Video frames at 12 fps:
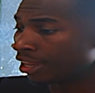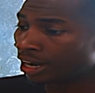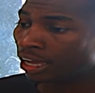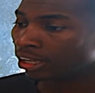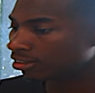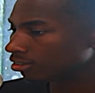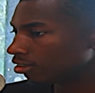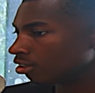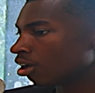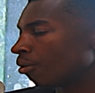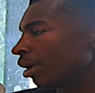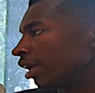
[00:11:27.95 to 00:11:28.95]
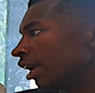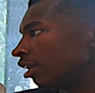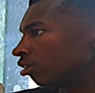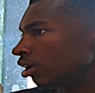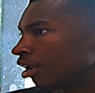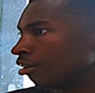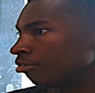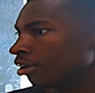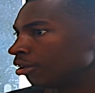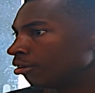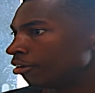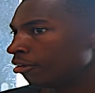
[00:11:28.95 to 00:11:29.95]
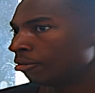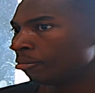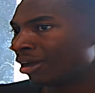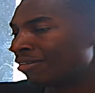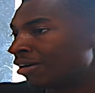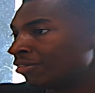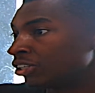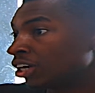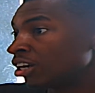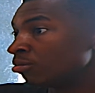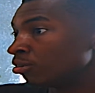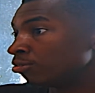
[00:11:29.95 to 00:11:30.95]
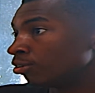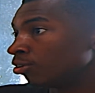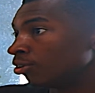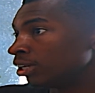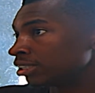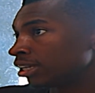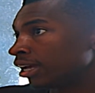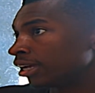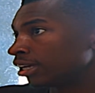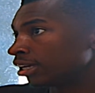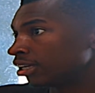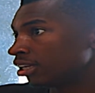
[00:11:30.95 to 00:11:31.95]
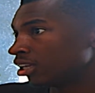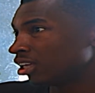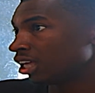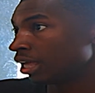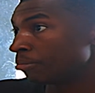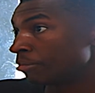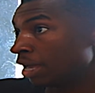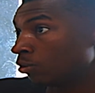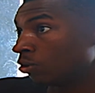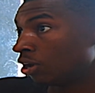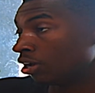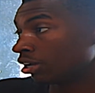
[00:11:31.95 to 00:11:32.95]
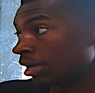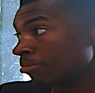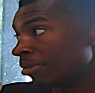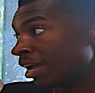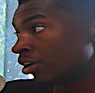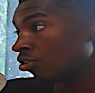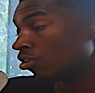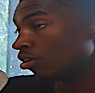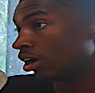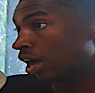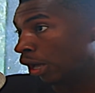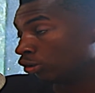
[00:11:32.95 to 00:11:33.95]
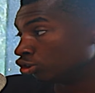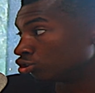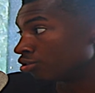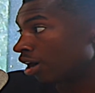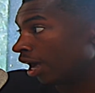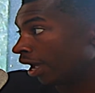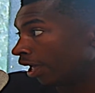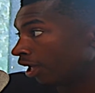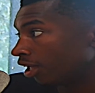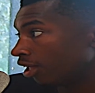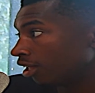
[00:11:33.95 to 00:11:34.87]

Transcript: And then I go again, kind of thing. But if I haven't done it before, it's like, it may work, it may not, I'll try.